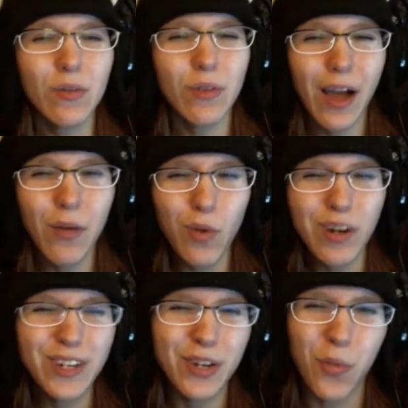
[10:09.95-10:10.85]
I
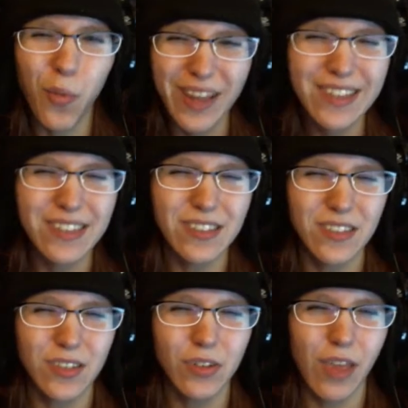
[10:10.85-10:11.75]
wouldn't quite
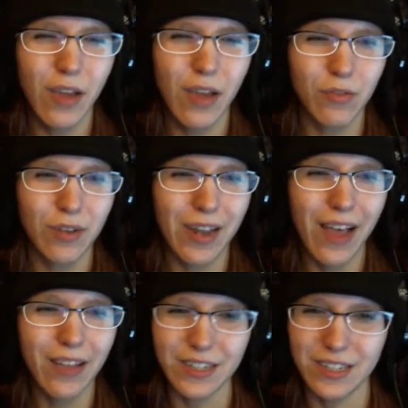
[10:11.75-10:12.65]
consider that
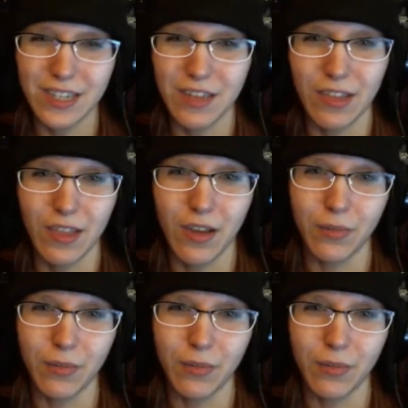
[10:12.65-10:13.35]
reality TV, though.